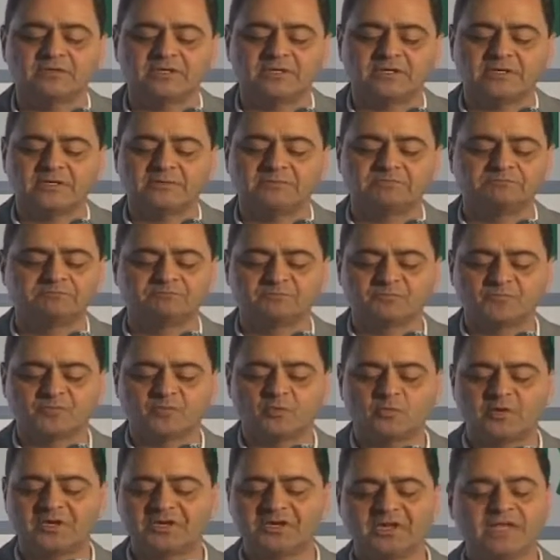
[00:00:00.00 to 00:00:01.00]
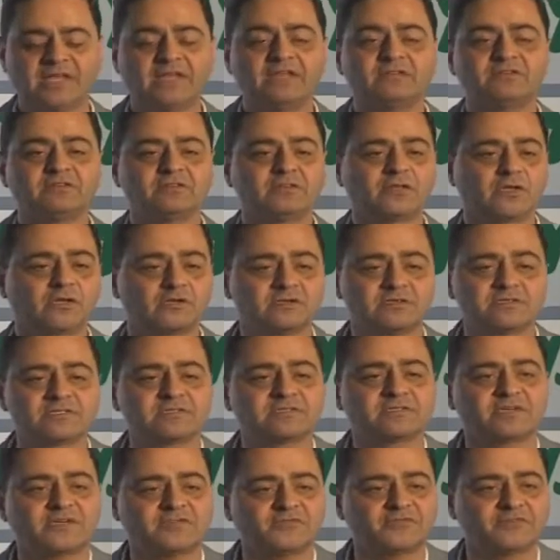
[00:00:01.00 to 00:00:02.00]

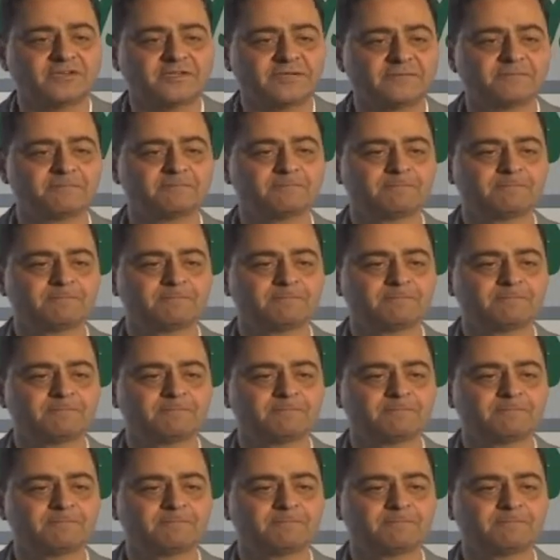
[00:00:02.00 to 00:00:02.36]
$180 roughly.